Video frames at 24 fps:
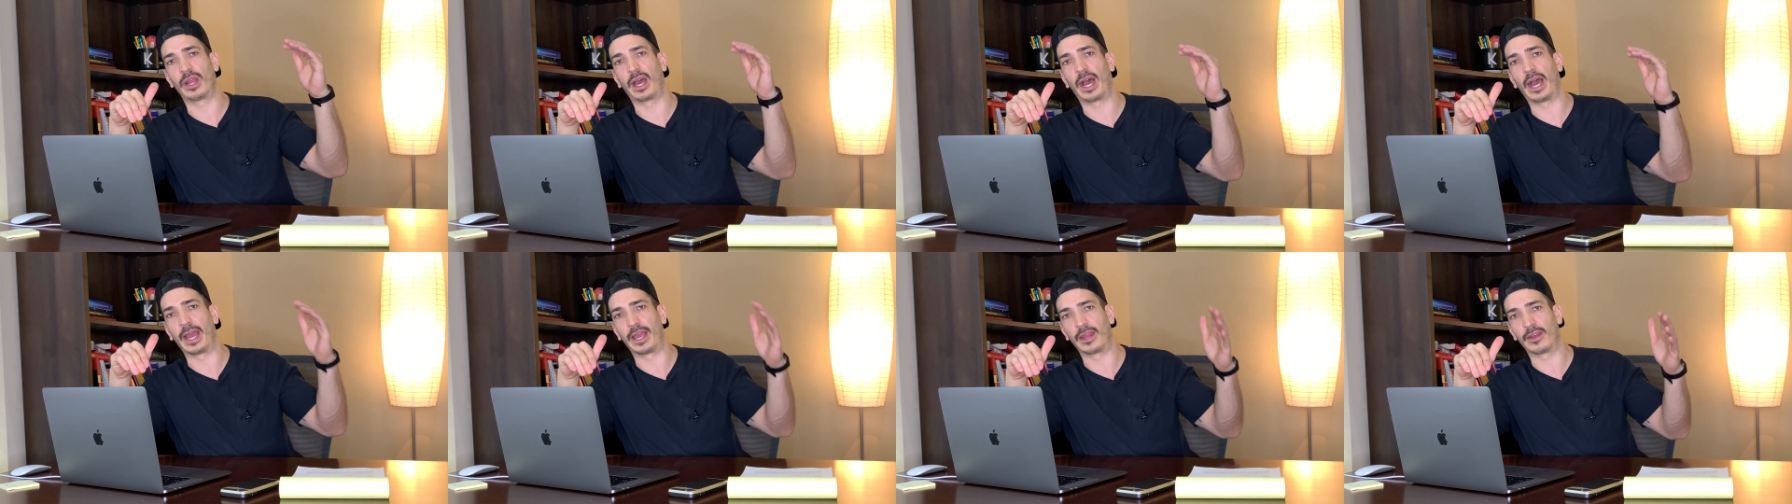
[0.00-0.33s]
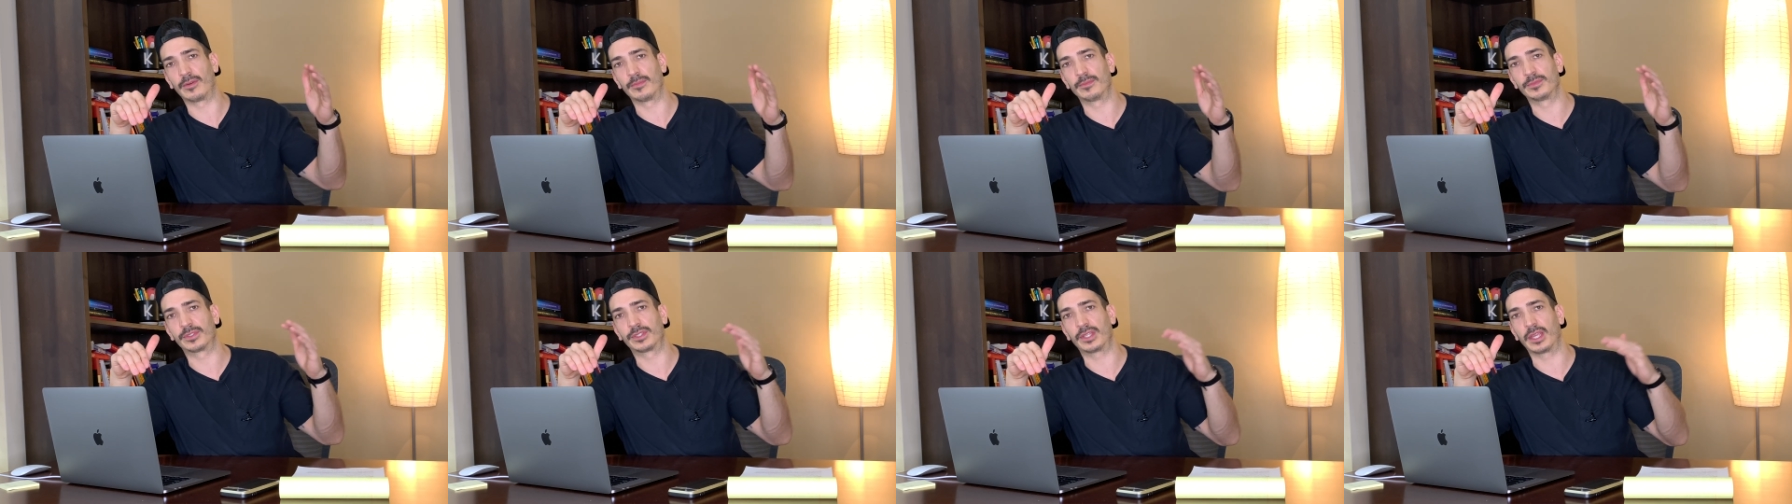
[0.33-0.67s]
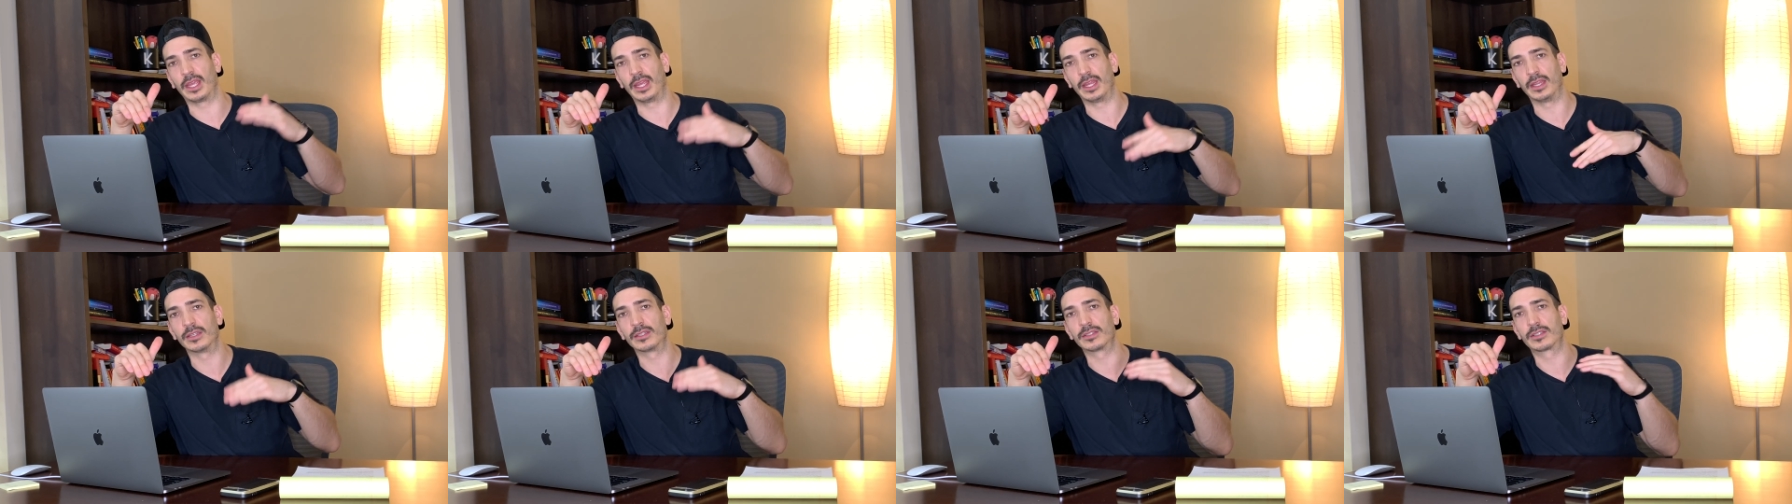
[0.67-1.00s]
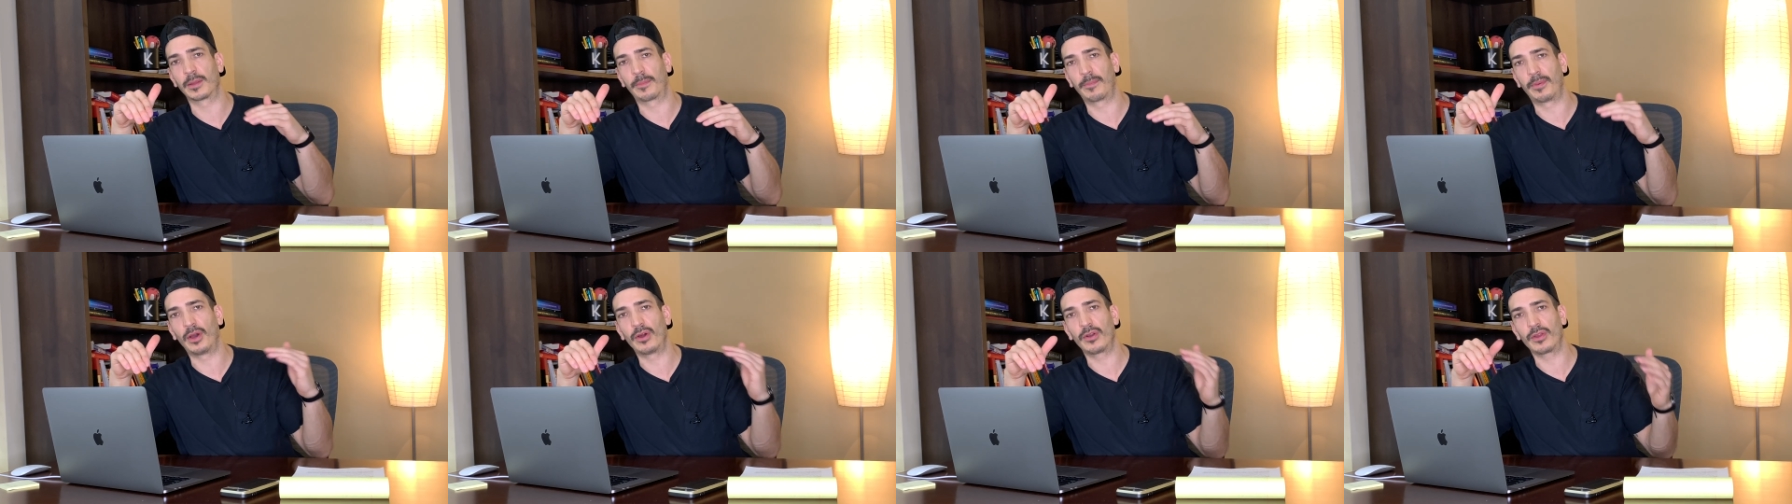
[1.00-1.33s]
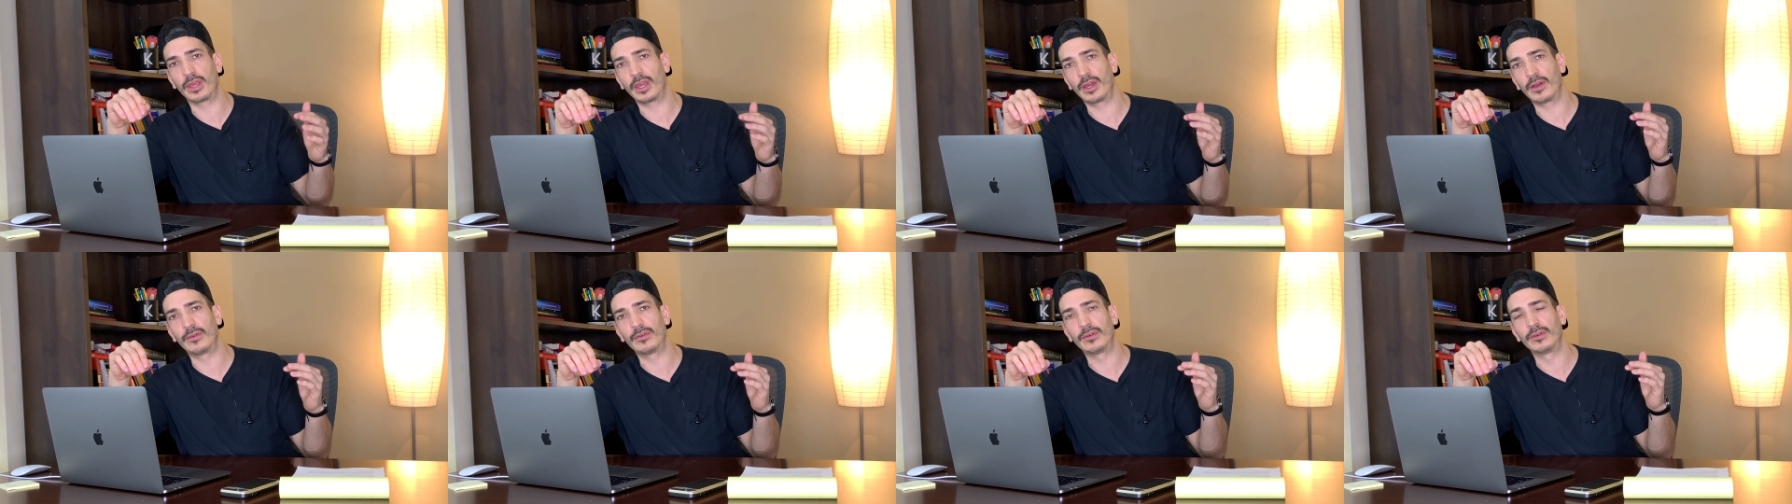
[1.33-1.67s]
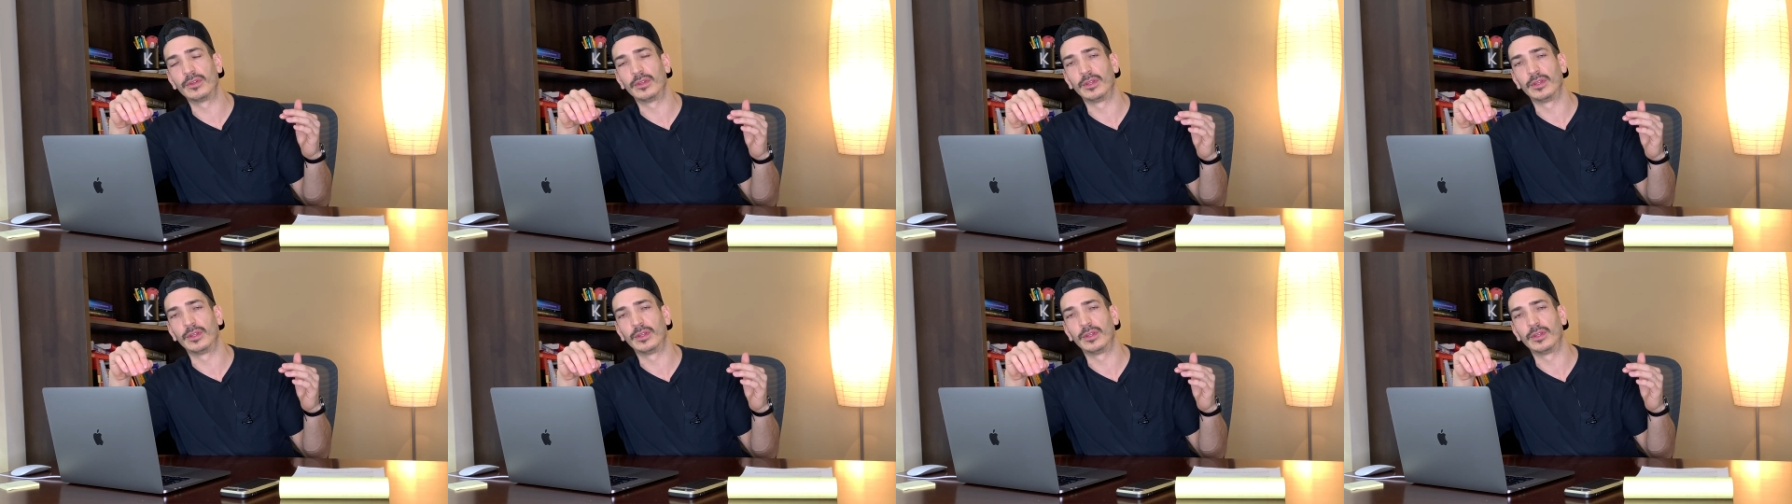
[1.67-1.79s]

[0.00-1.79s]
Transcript: items into Podio,